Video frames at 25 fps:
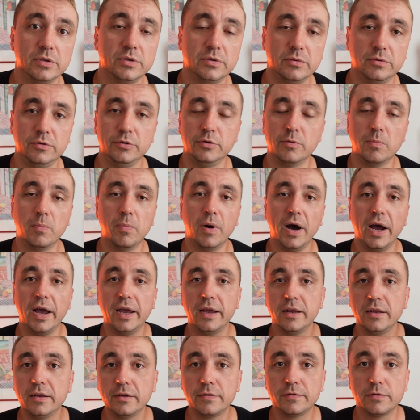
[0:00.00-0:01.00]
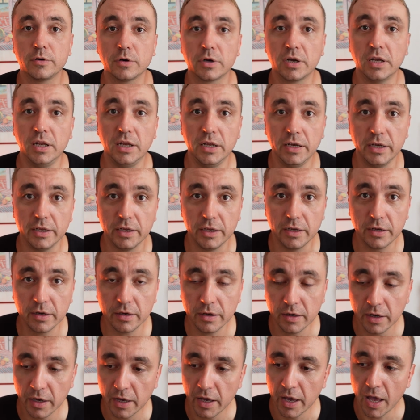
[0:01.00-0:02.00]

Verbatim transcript: you, you're buying it for cleaning